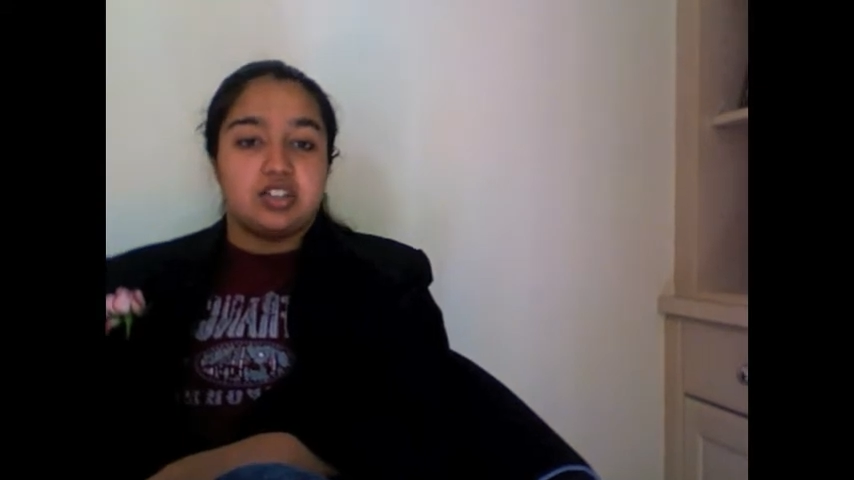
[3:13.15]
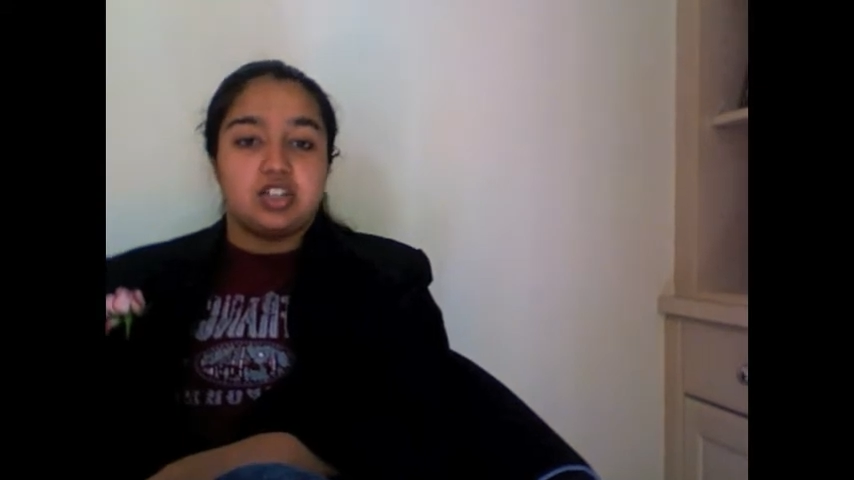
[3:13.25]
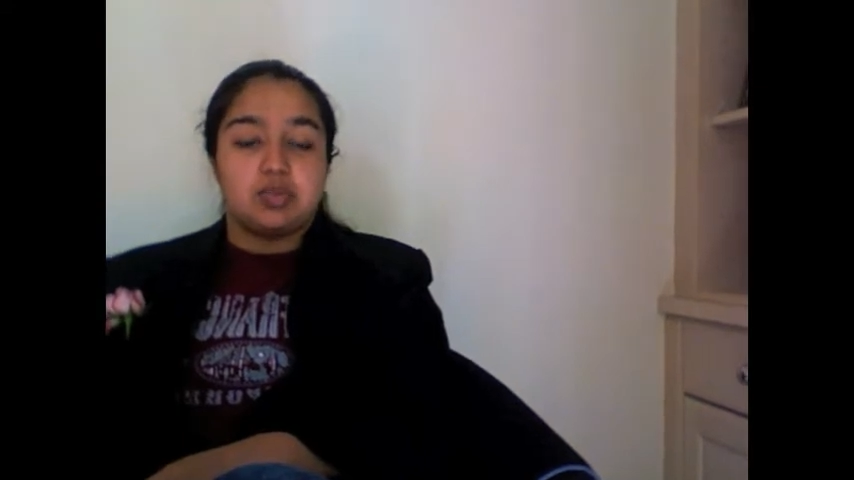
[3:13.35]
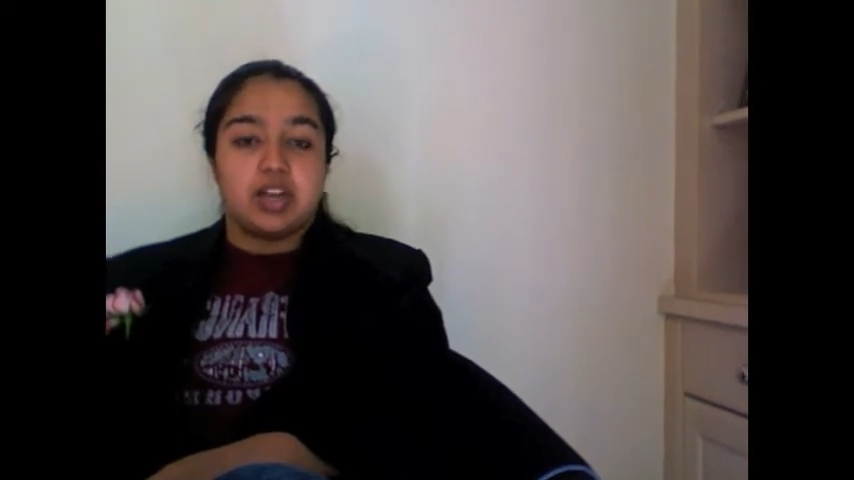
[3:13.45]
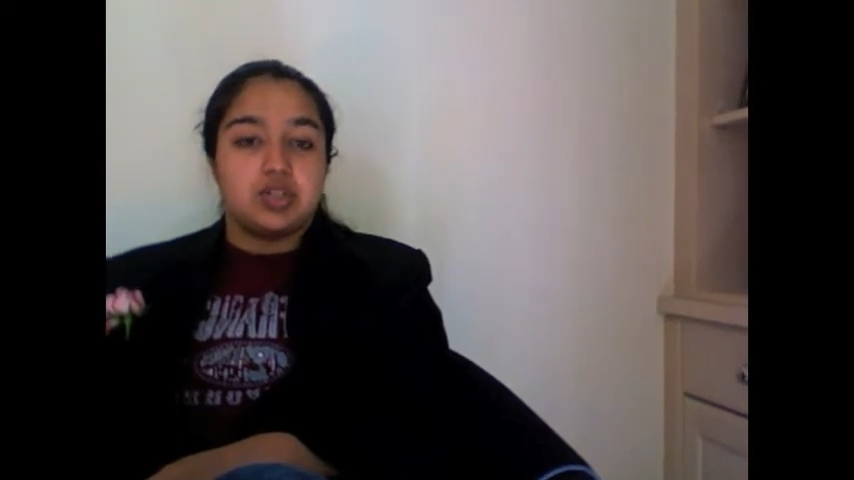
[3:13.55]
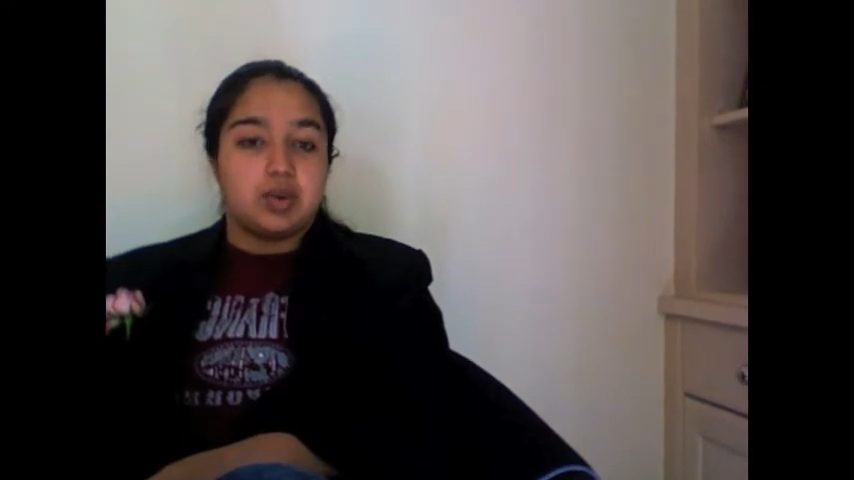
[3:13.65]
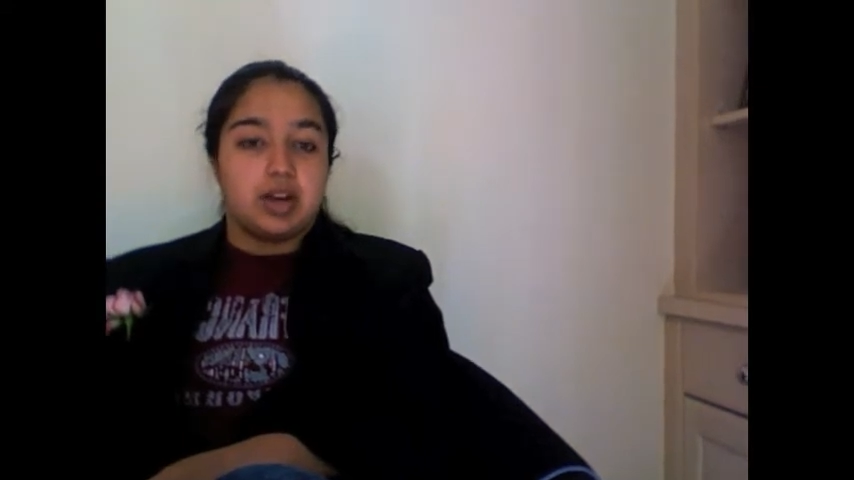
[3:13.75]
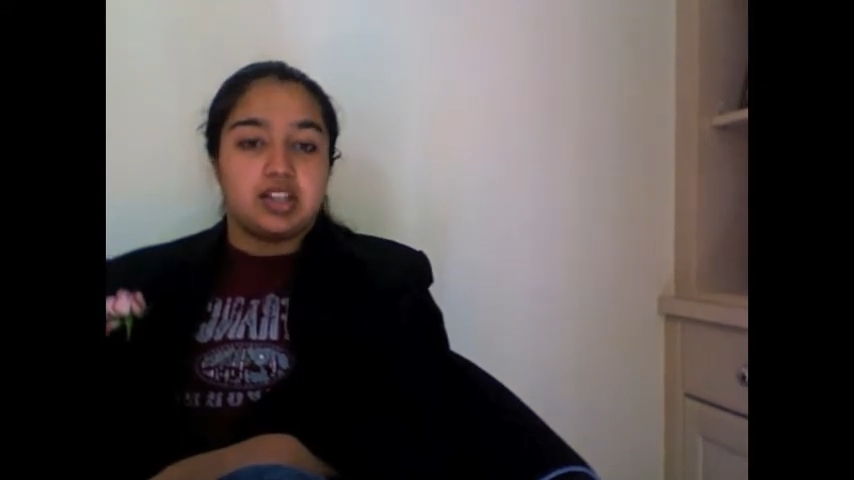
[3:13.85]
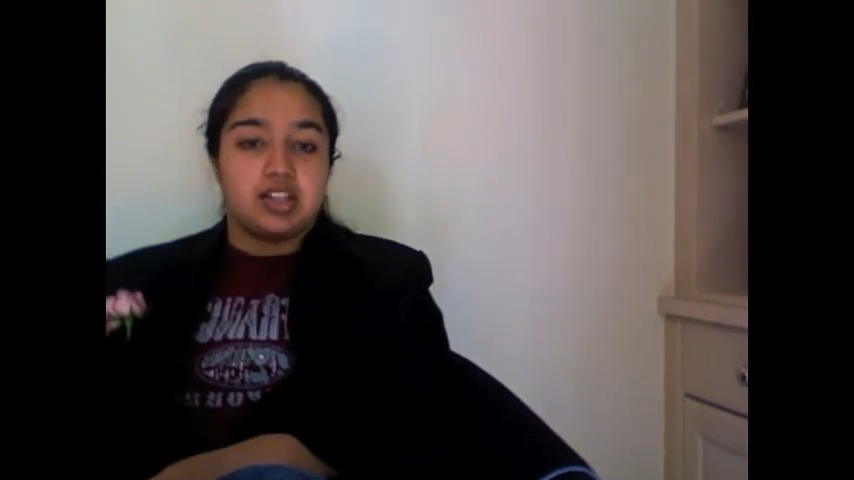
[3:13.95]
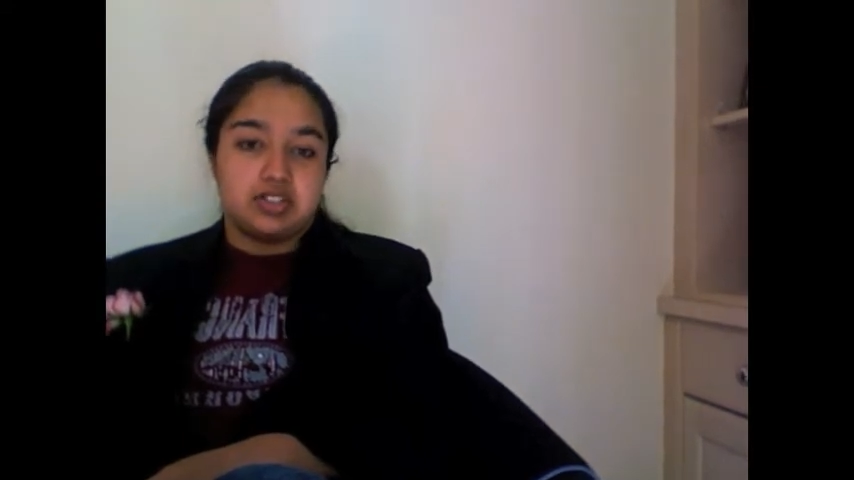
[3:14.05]
to apply
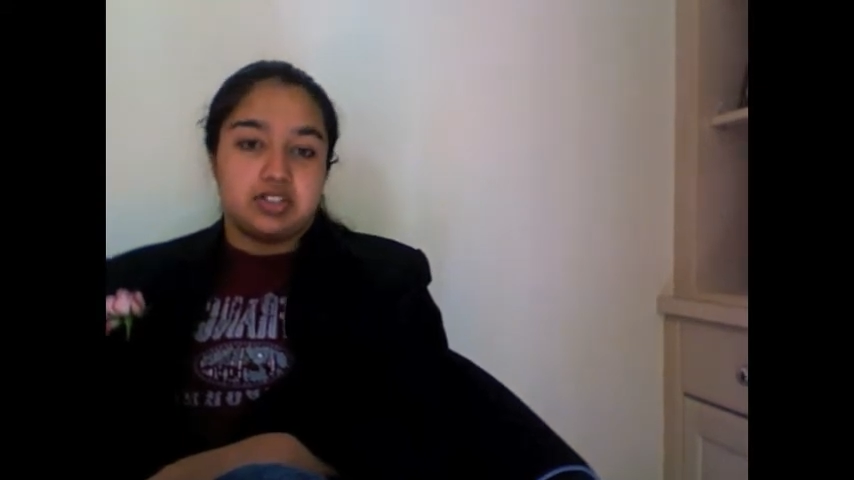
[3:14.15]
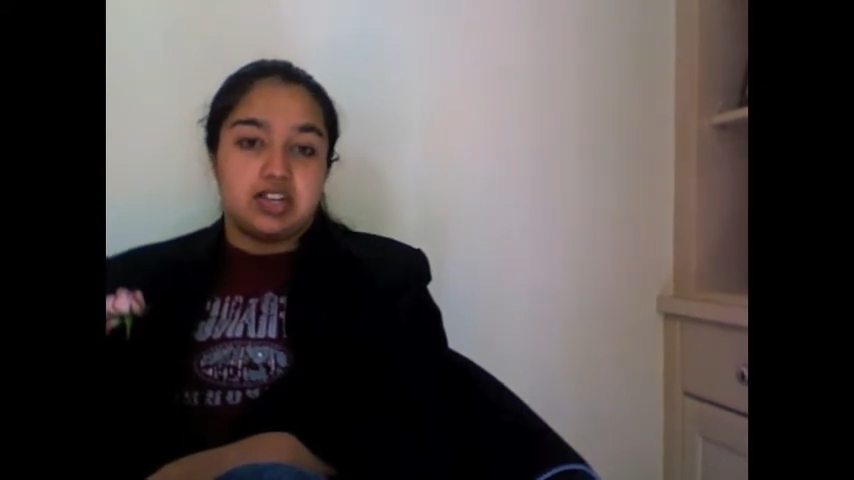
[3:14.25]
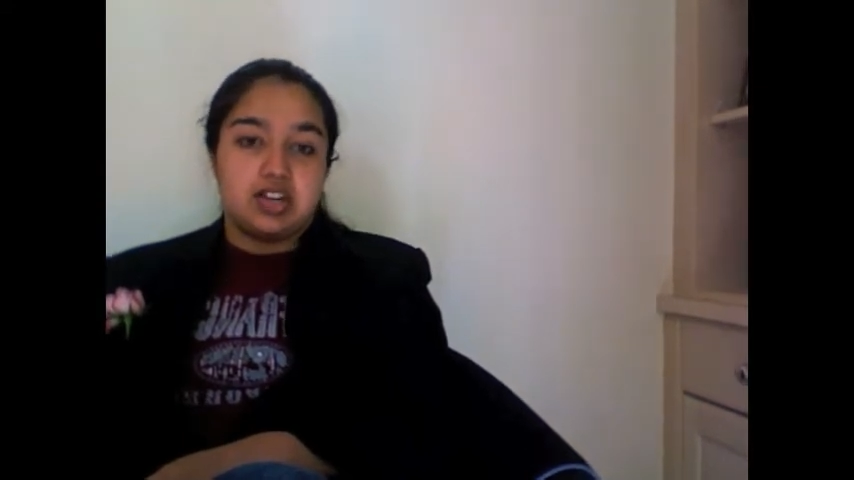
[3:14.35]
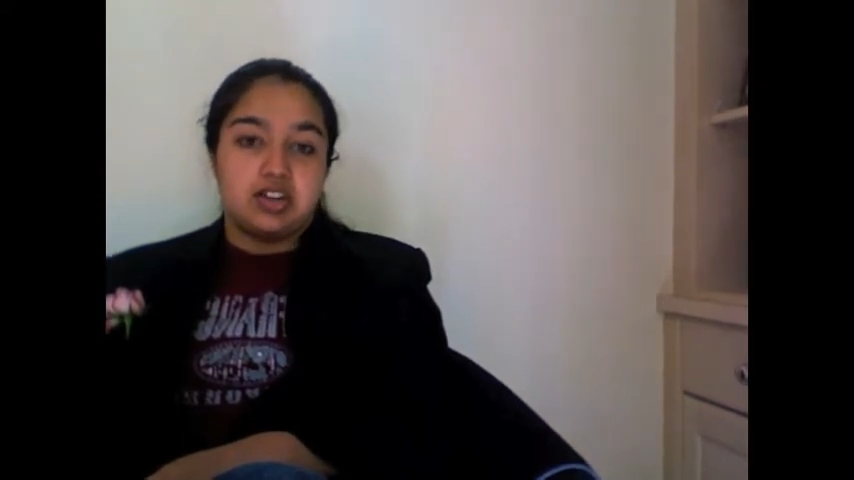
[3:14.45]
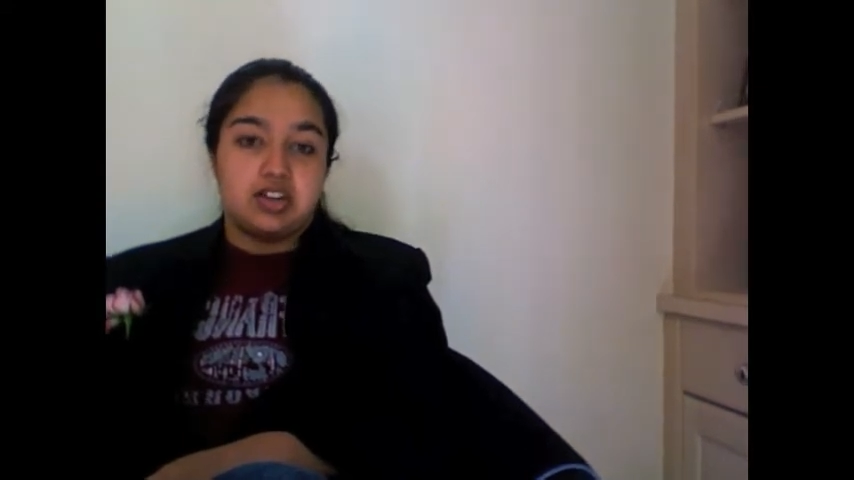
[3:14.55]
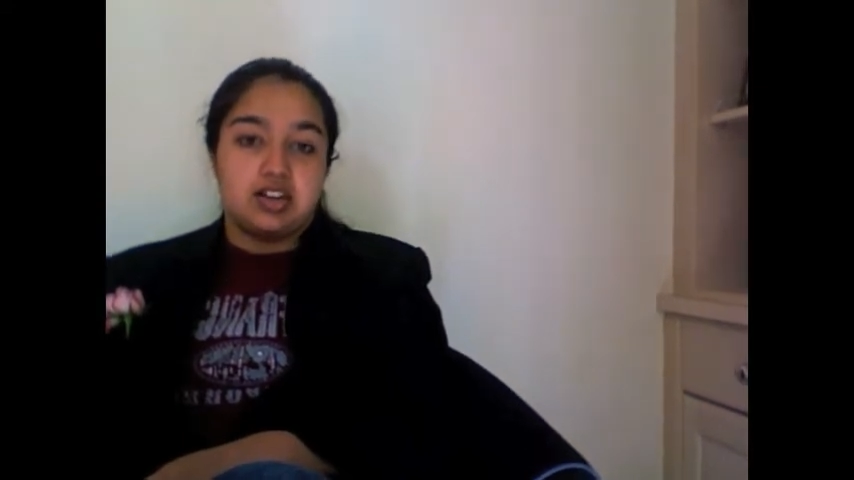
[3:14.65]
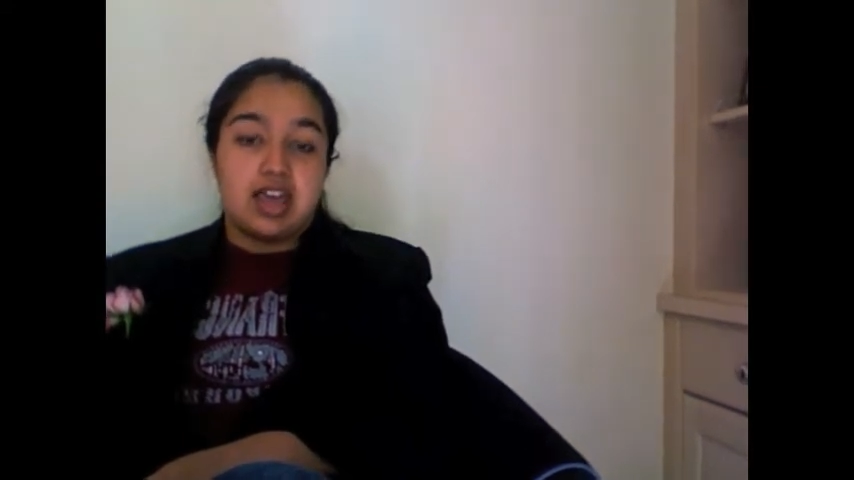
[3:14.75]
directly for statehood.